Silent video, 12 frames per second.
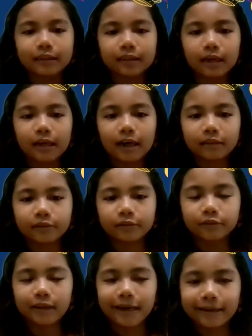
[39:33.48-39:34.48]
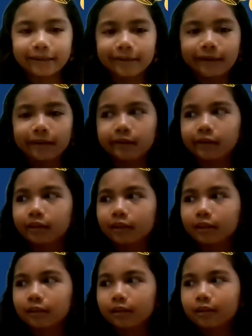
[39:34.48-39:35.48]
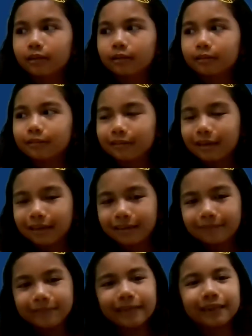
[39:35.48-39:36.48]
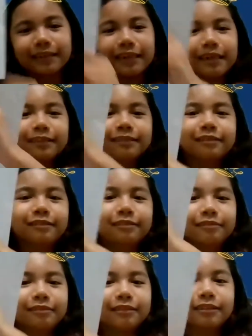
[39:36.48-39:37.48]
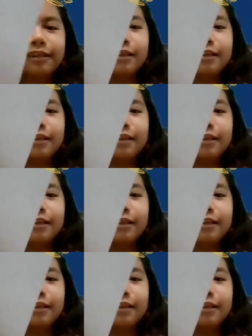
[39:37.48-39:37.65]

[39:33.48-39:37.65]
Because I had to it's because I had to do